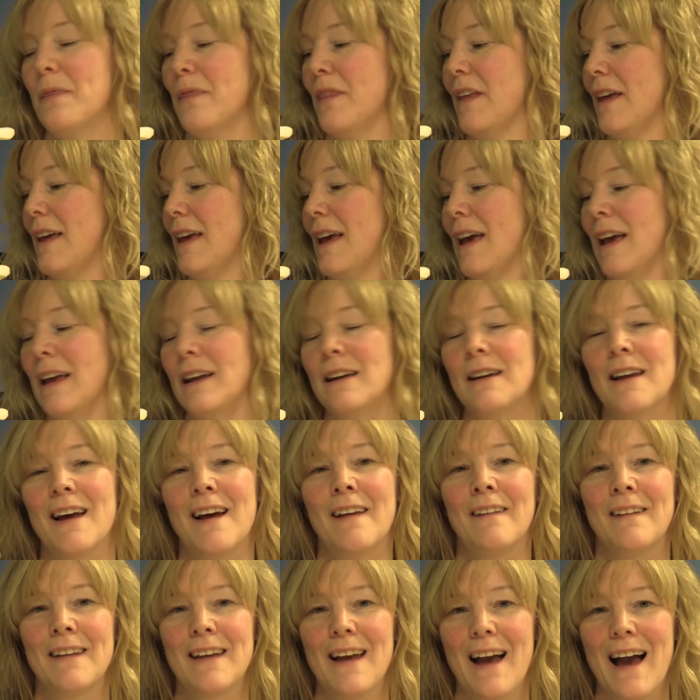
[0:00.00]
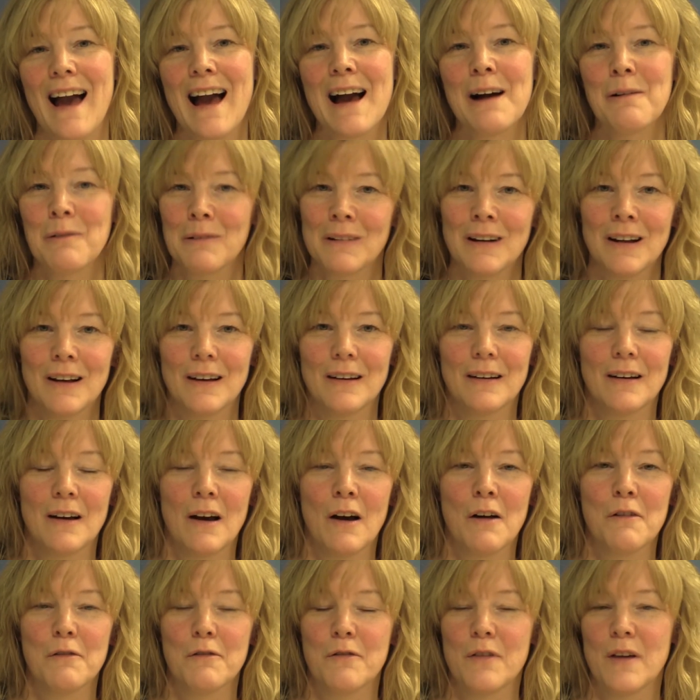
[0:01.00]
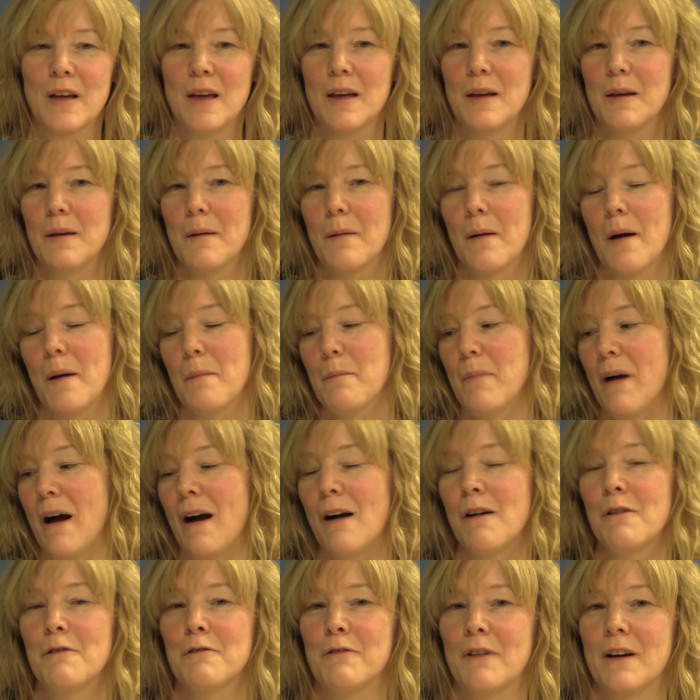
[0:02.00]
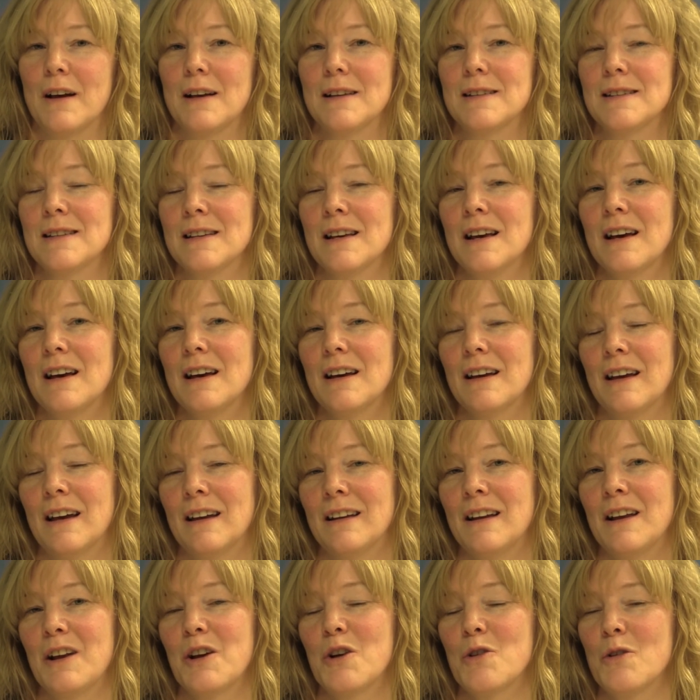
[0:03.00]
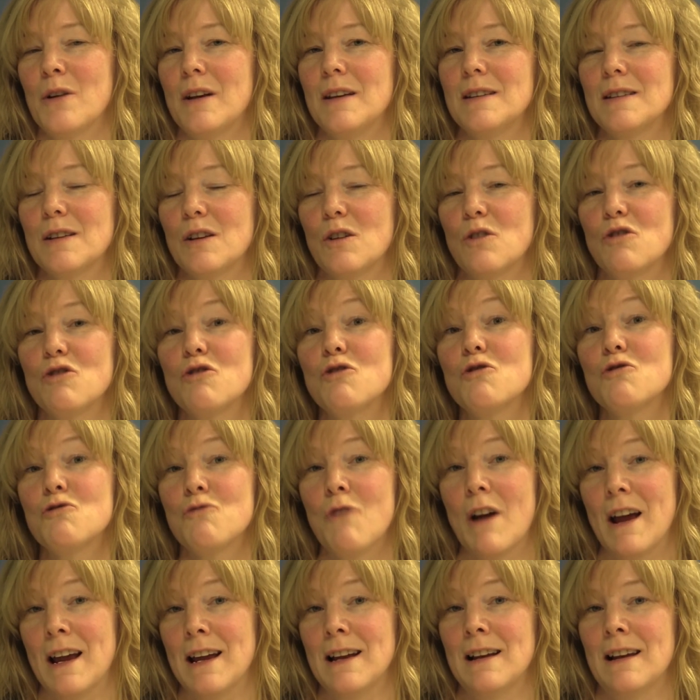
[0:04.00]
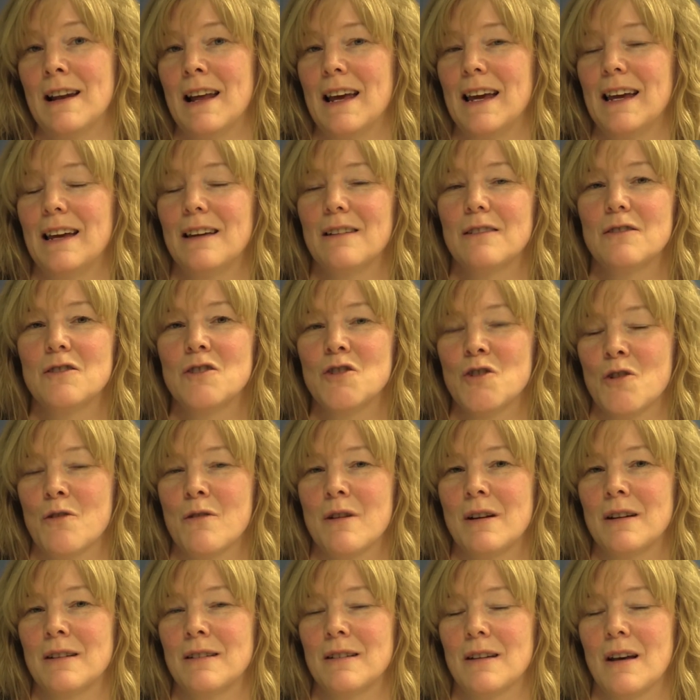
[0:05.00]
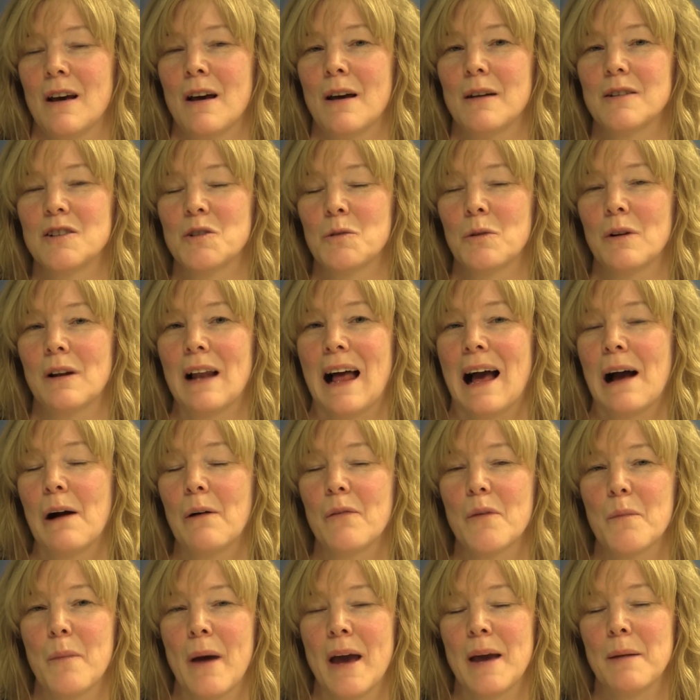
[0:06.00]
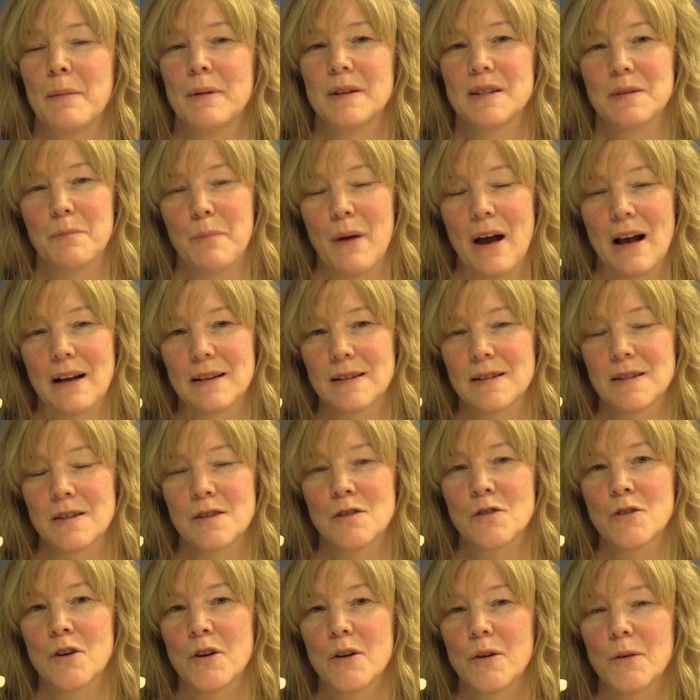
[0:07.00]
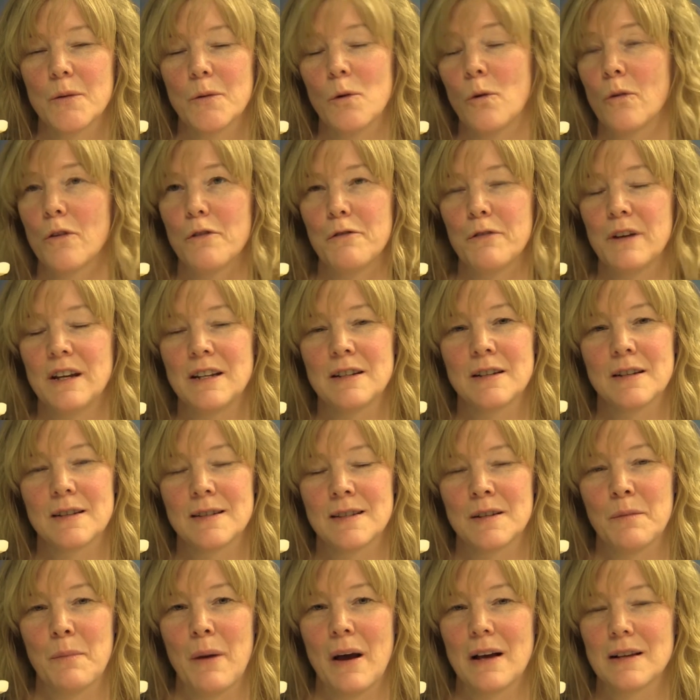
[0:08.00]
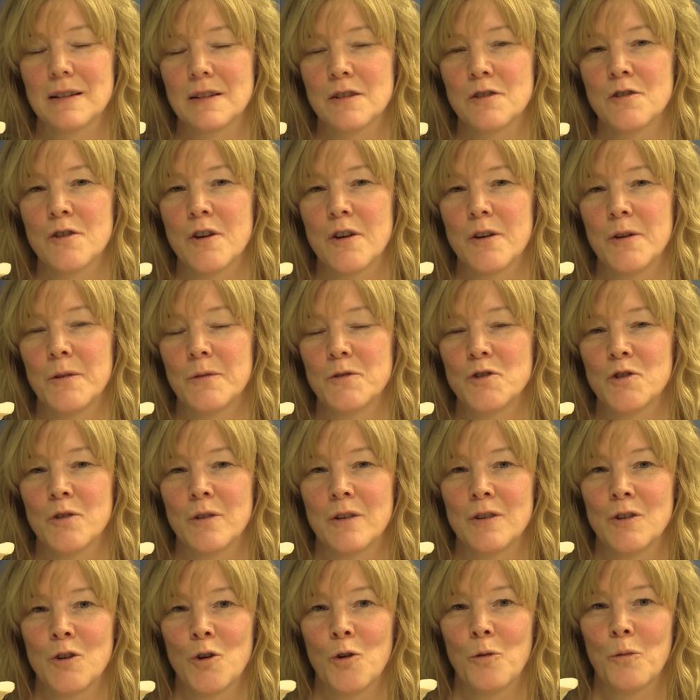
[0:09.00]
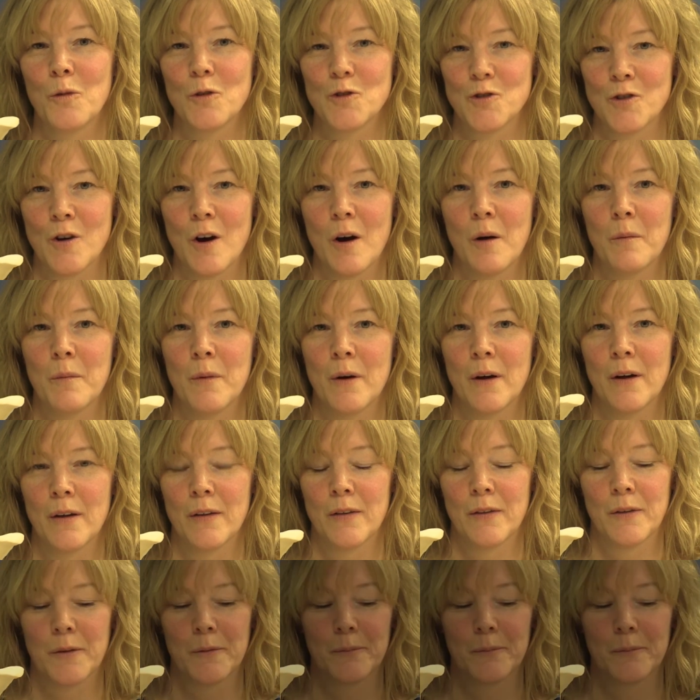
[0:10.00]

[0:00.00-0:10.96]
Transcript: the inlet and the outlet of the pelvis can increase greatly during to allow the baby to pass through, or the fetus to pass through, during normal childbirth.